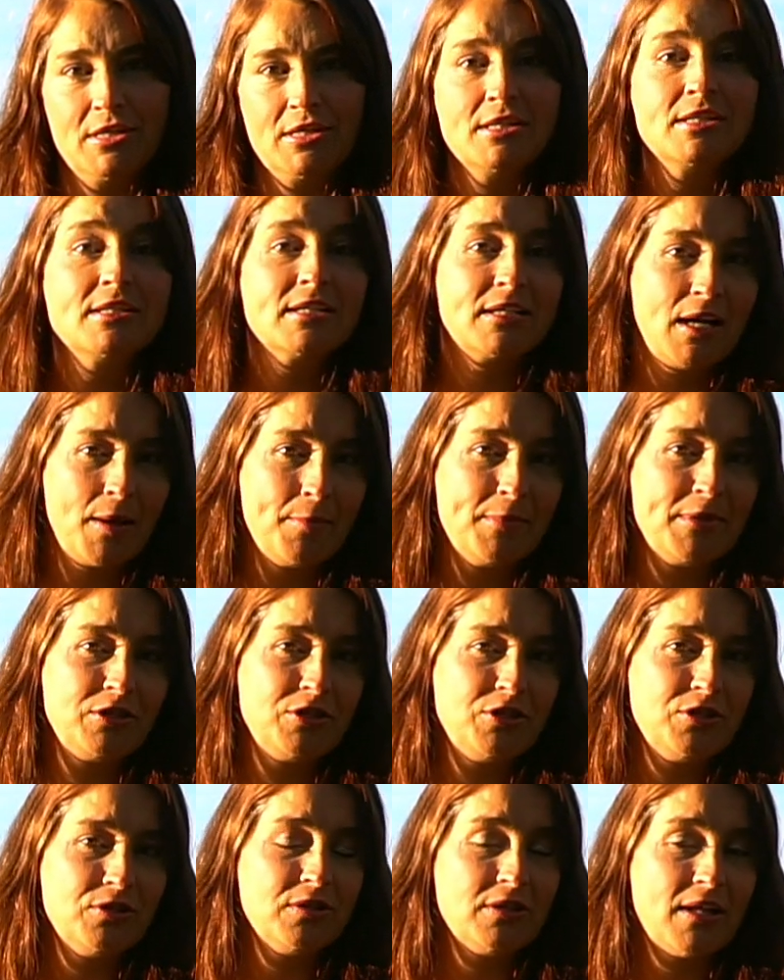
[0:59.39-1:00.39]
to come
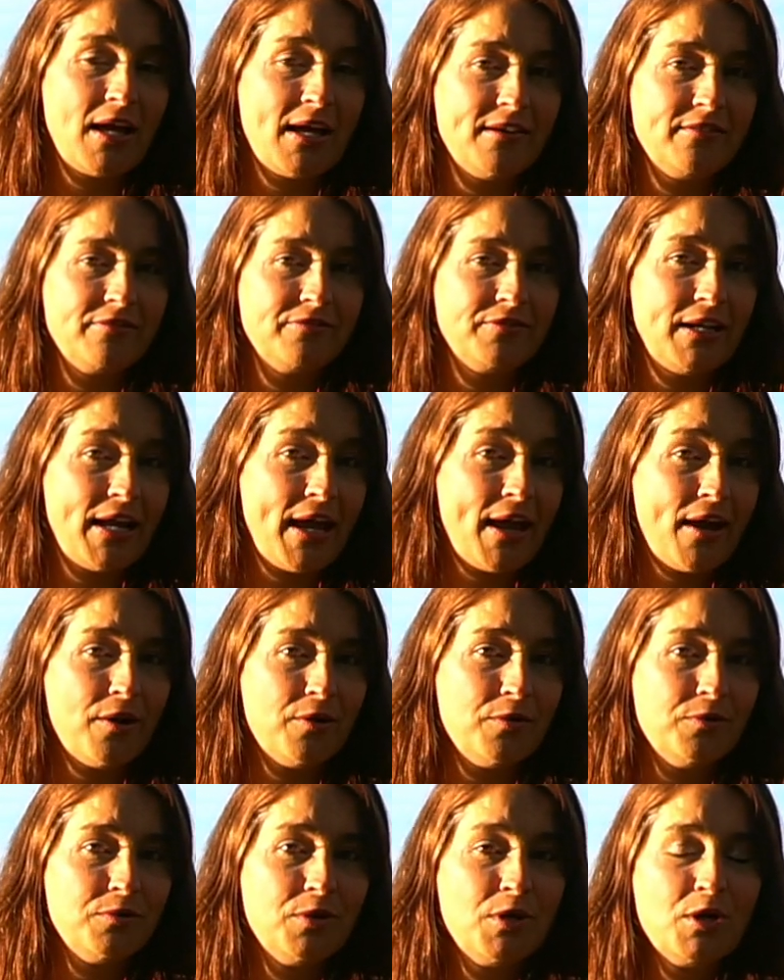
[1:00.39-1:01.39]
into your life
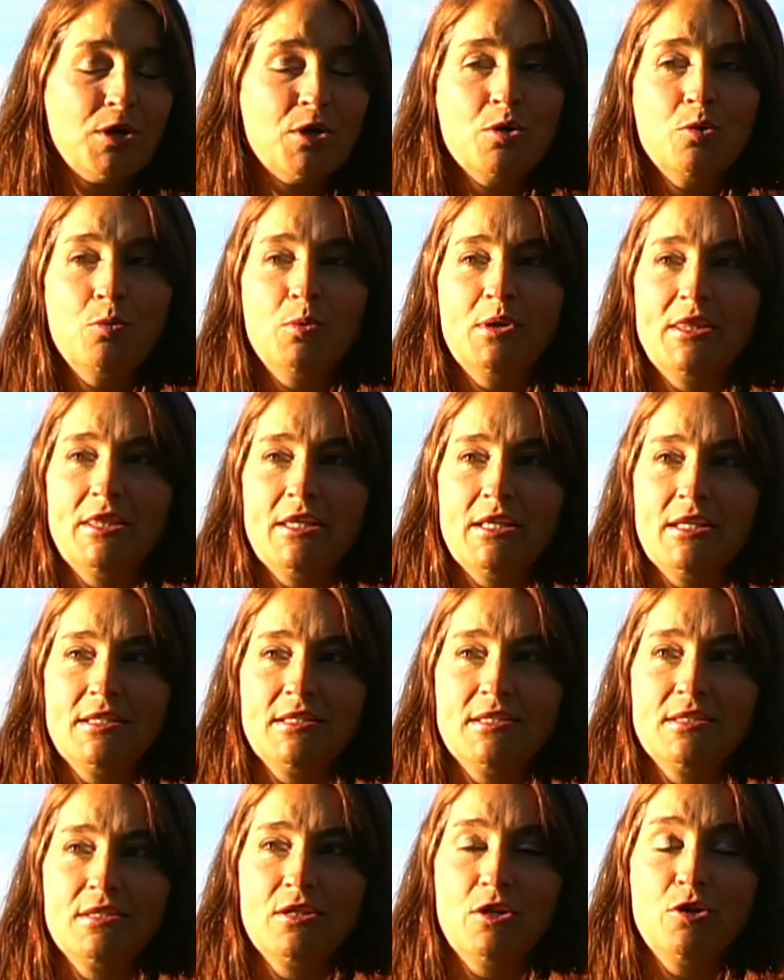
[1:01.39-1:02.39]
now. With
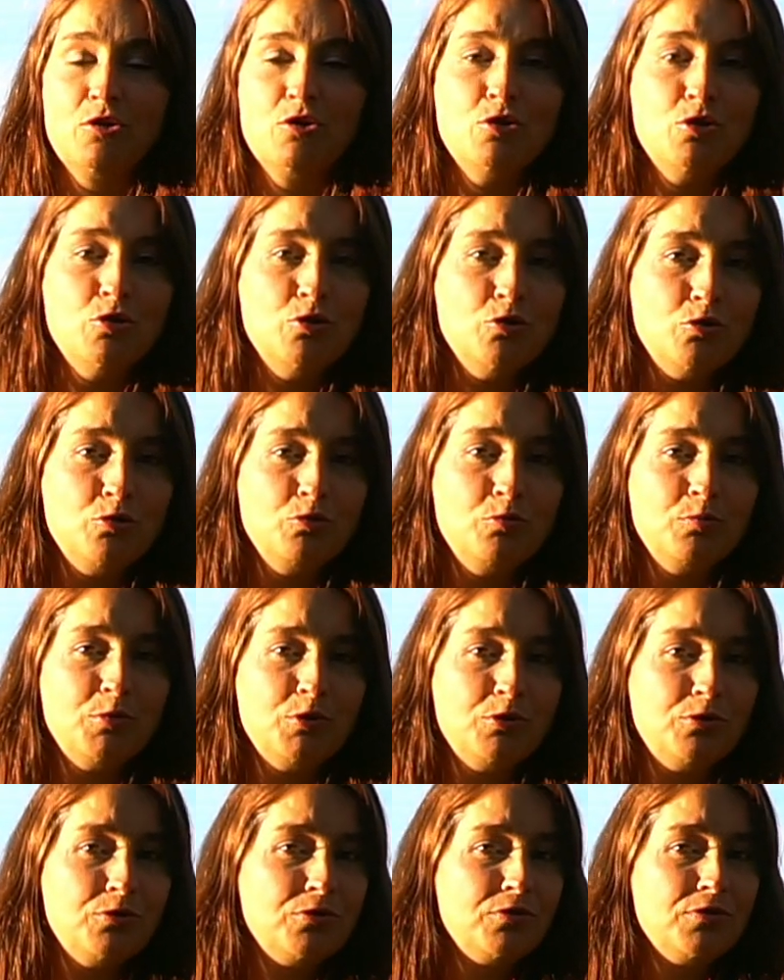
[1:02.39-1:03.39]
this new
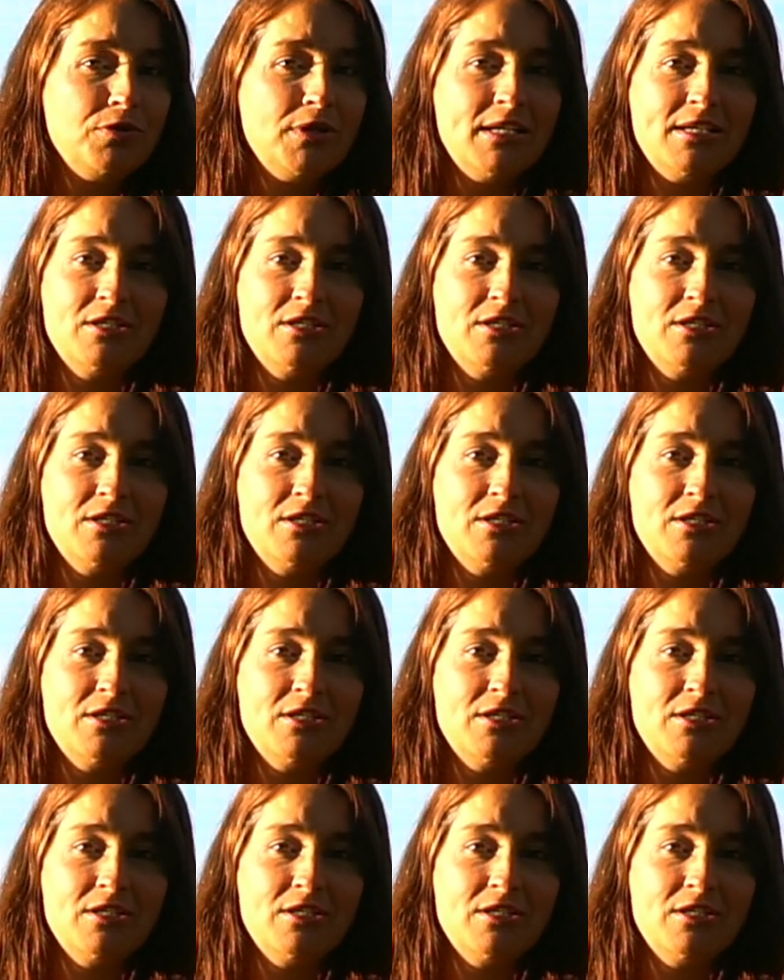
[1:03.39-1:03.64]
moon